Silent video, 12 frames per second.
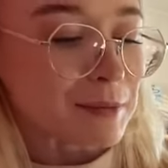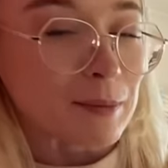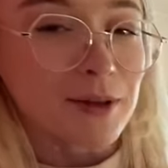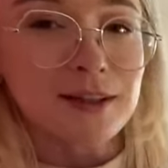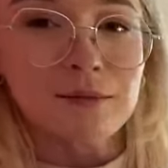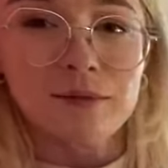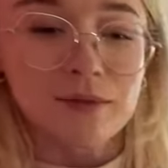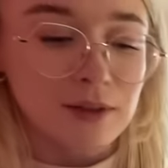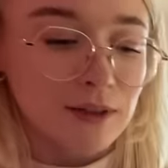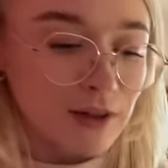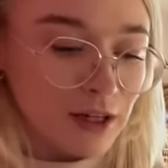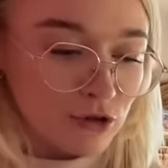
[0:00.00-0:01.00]
People,
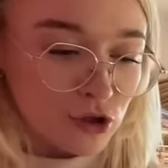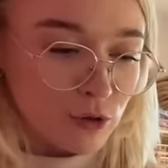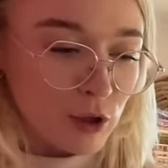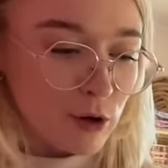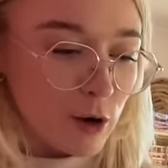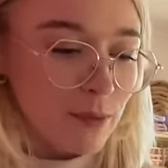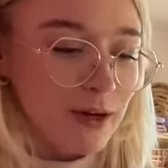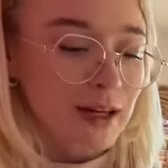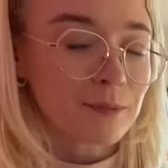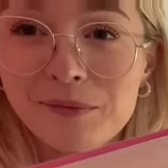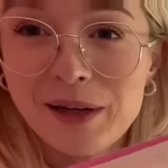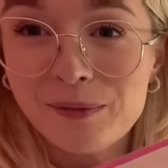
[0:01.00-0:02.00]
I can show you properly,
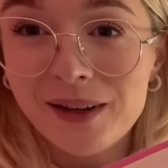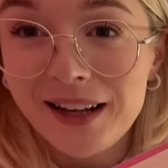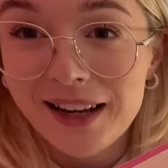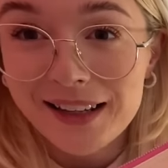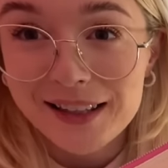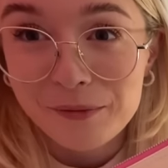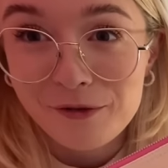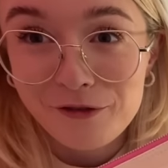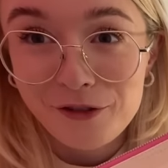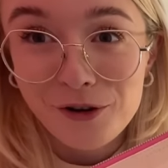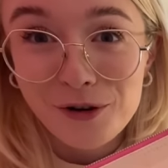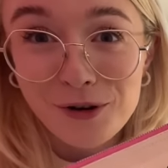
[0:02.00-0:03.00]
people like them
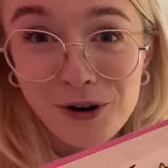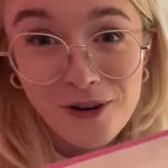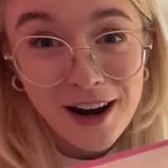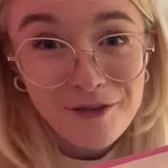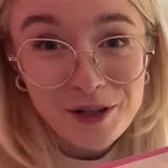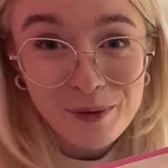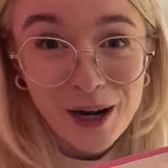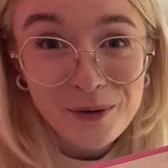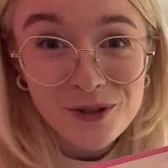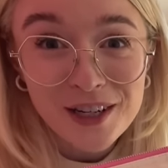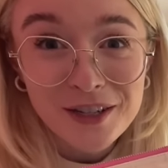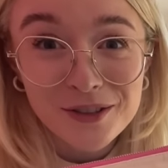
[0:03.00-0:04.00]
for craft
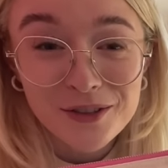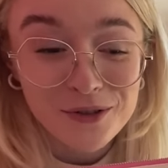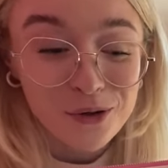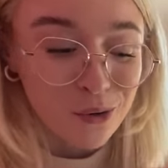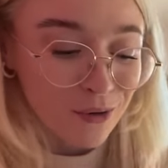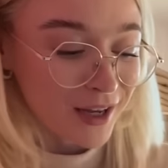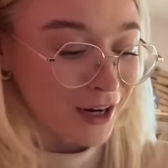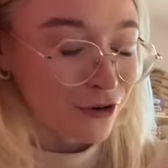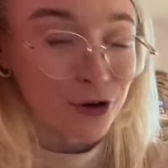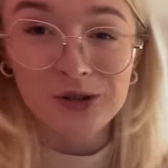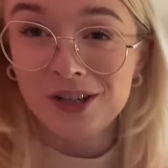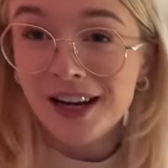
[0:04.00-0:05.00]
pouches to store their
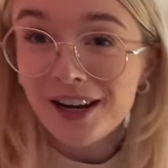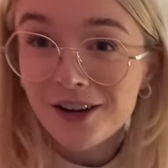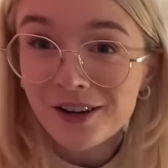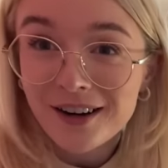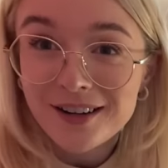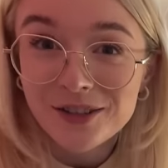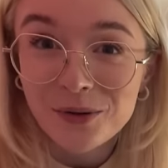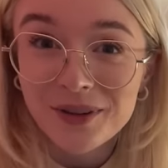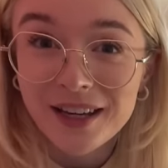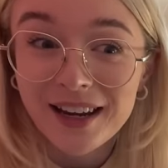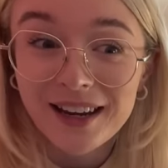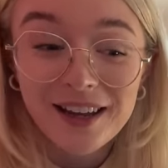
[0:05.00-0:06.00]
crochet hooks or
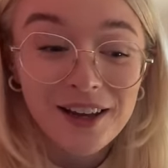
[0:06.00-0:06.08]
their